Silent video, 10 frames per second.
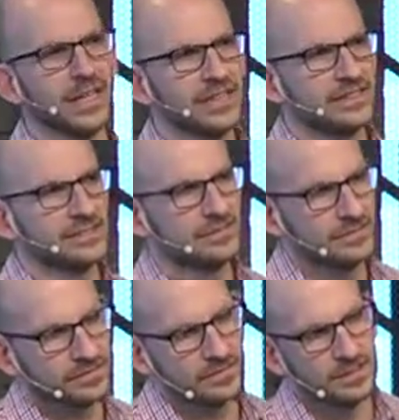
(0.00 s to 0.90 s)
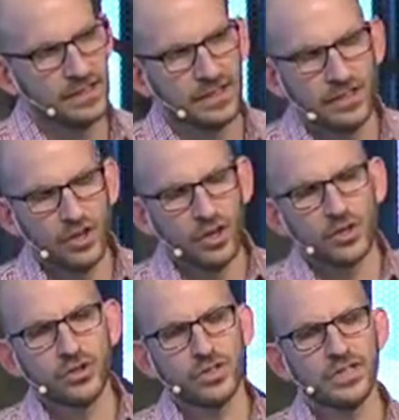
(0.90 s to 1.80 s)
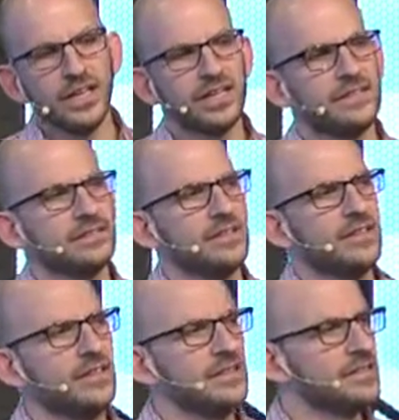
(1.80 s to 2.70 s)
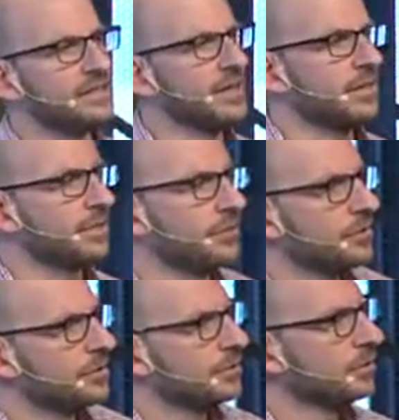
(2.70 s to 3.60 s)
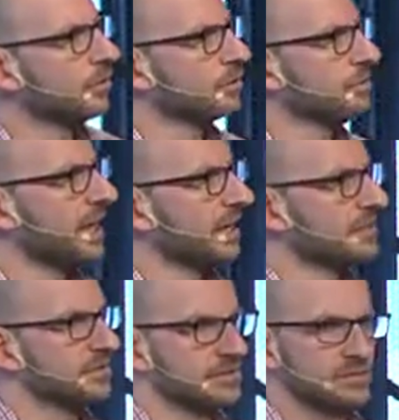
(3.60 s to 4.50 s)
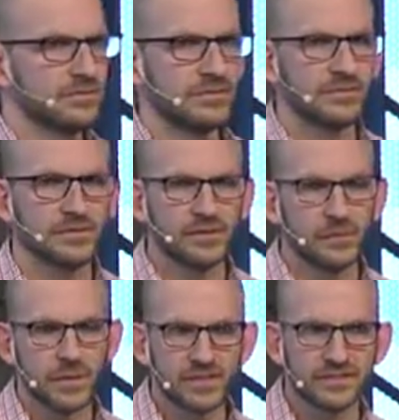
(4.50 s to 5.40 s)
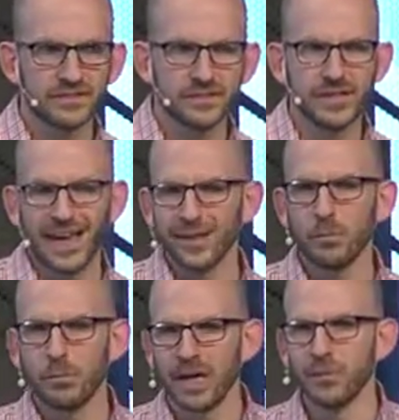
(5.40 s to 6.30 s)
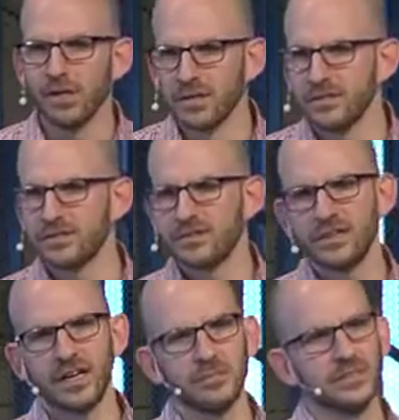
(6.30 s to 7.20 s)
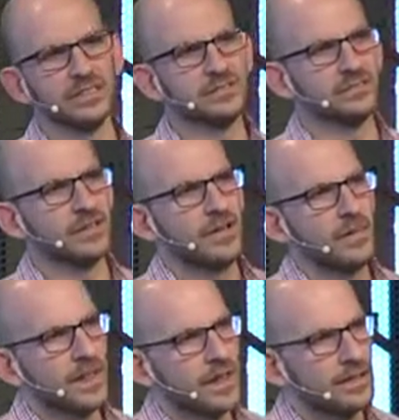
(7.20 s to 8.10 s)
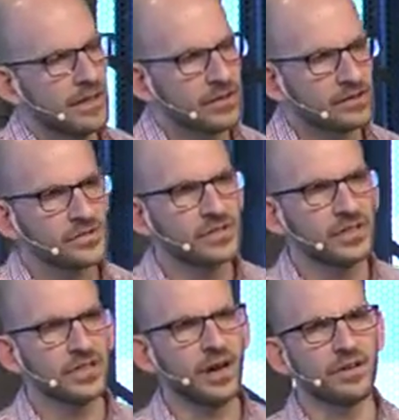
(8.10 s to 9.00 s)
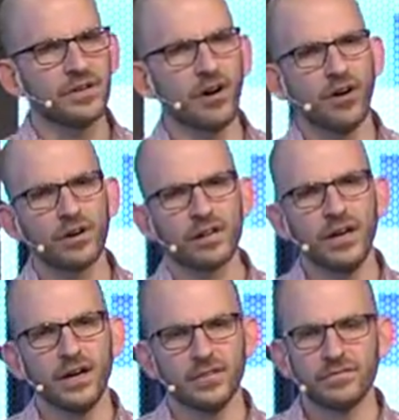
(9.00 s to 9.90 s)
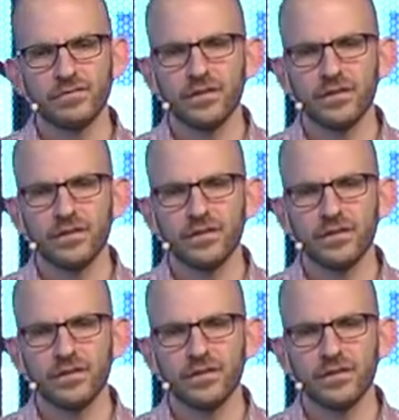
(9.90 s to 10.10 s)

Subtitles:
Light. Cooking Light is a 30-year-old magazine. They're based in Alabama, I believe. And they are sitting on an archive